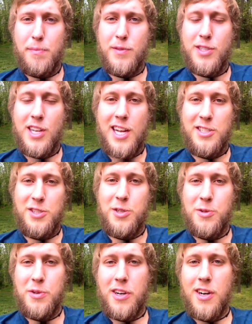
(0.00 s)

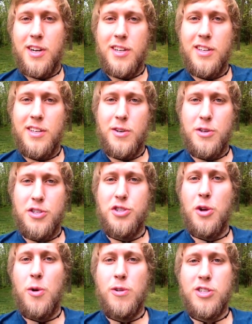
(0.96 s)
statue or
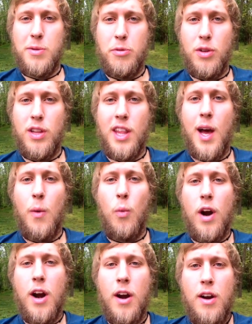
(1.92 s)
stone or something like that,
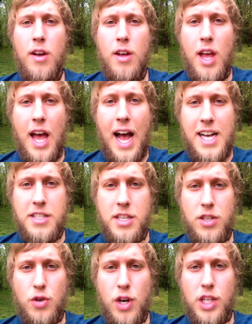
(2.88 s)
where as
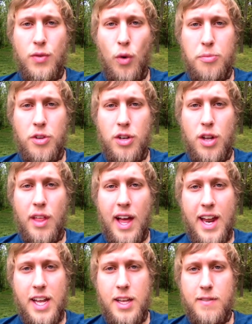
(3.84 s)
it transforms into that,